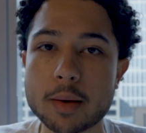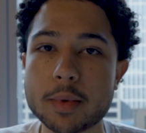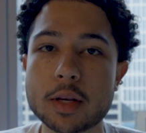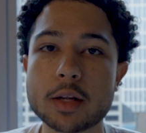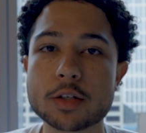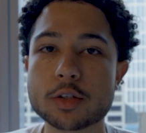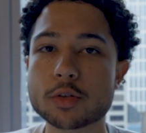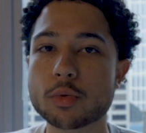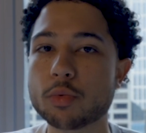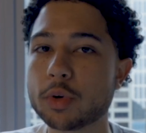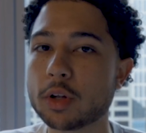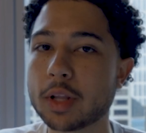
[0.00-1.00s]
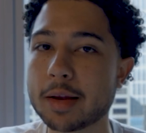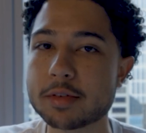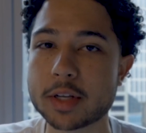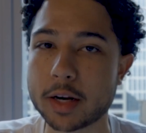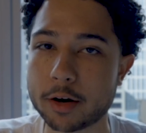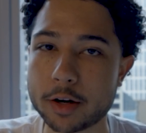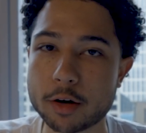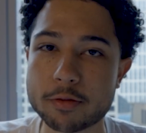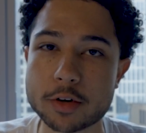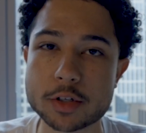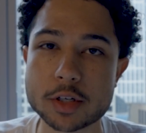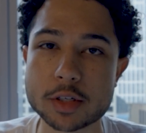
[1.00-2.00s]
I mean, it's just a real life scenario,
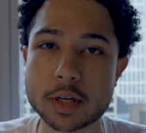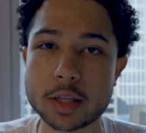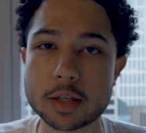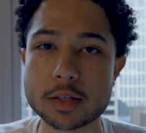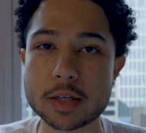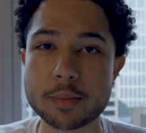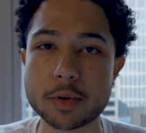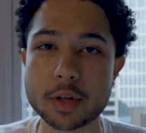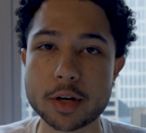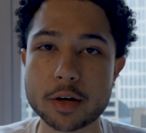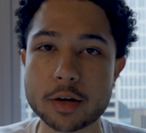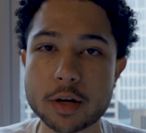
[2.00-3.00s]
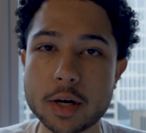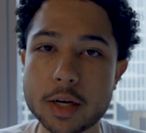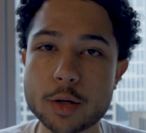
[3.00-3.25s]
versus in the simulator,